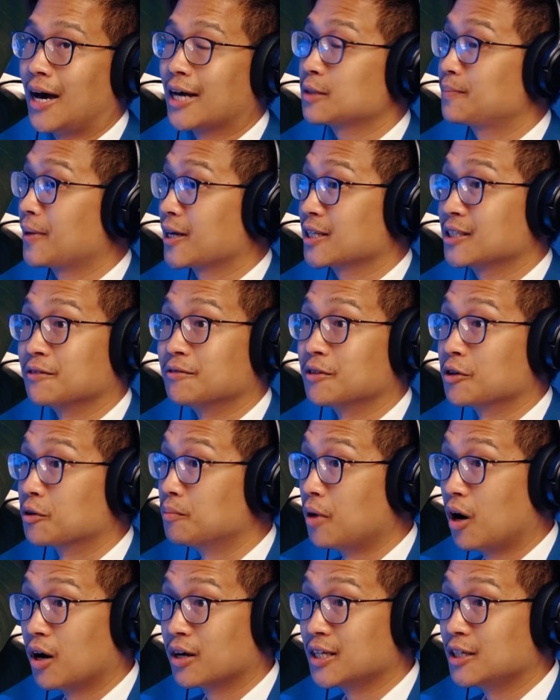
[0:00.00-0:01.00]
Aspects of their
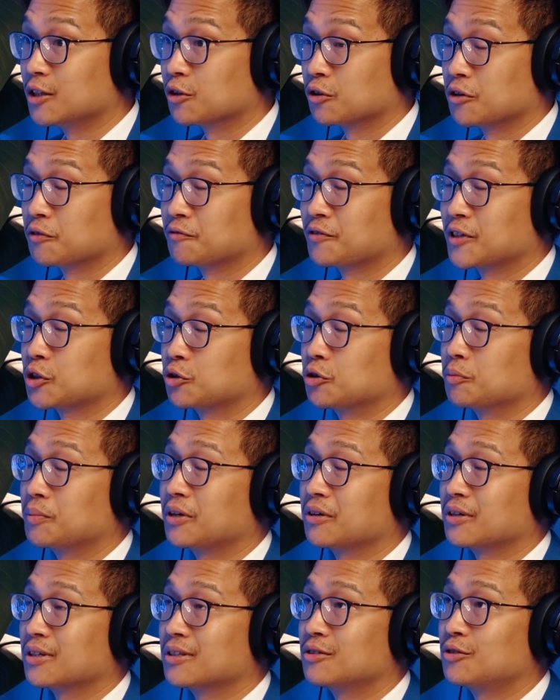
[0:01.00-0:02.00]
body or their physical
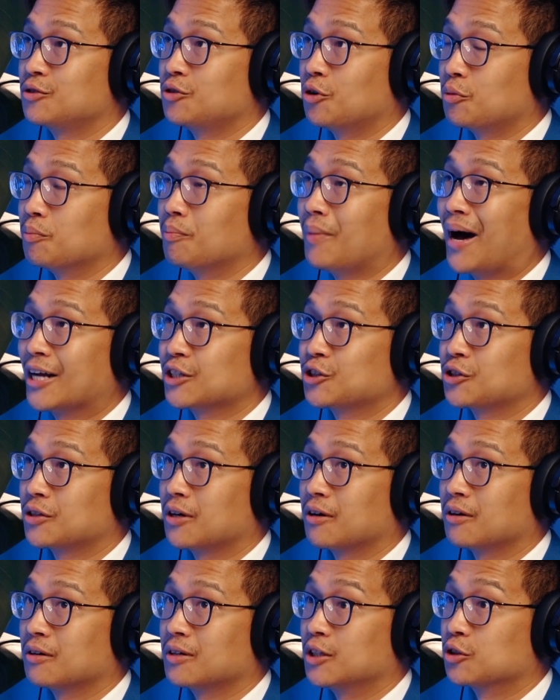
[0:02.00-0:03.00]
appearance don't match
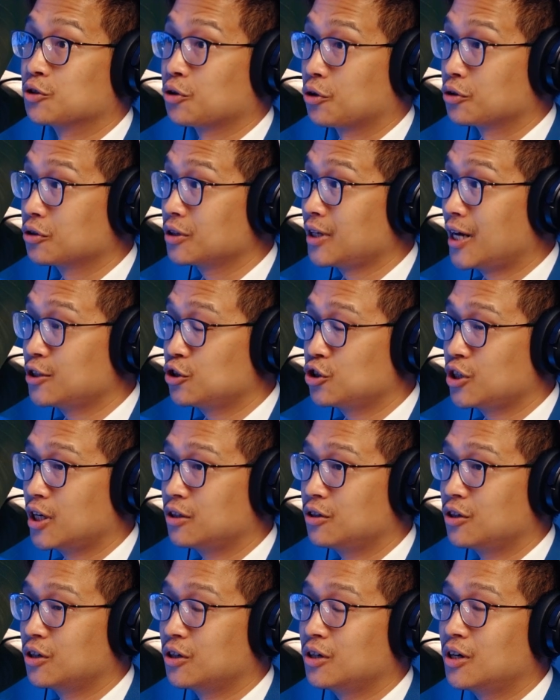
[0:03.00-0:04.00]
their internalized
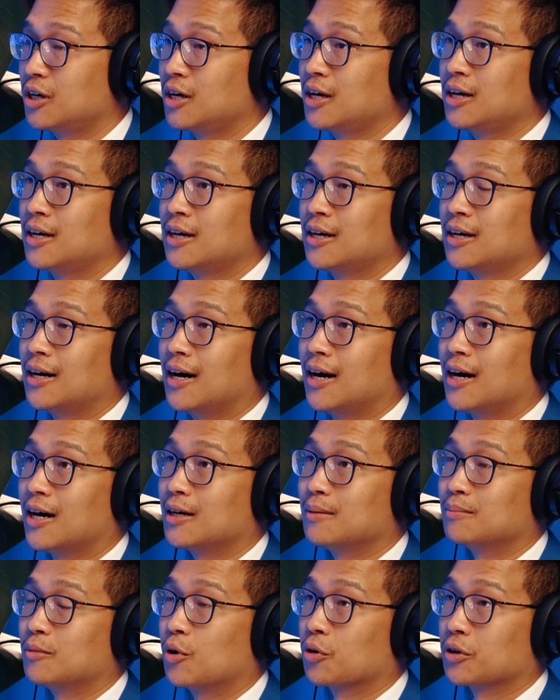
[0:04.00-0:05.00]
gender
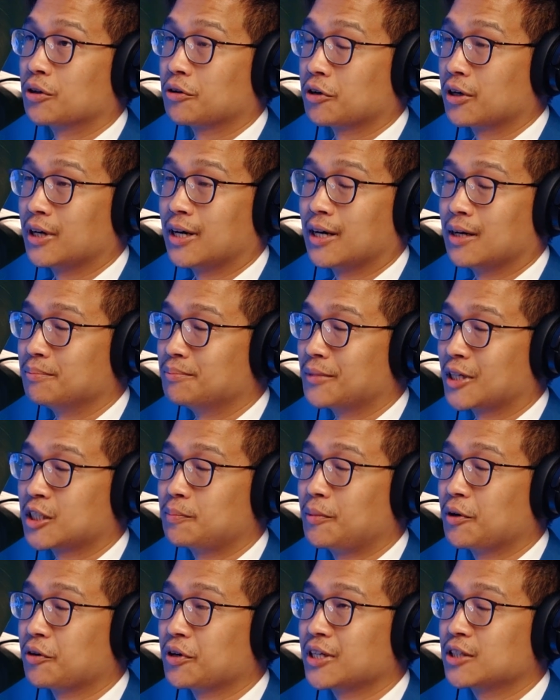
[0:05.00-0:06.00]
or their
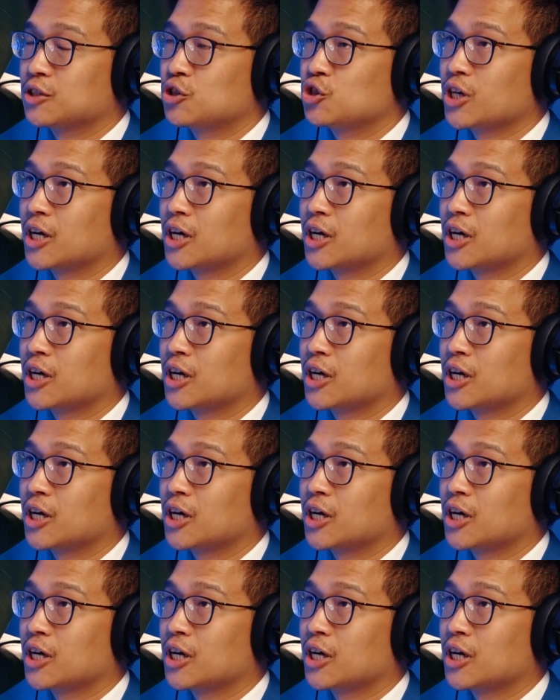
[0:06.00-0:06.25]
experienced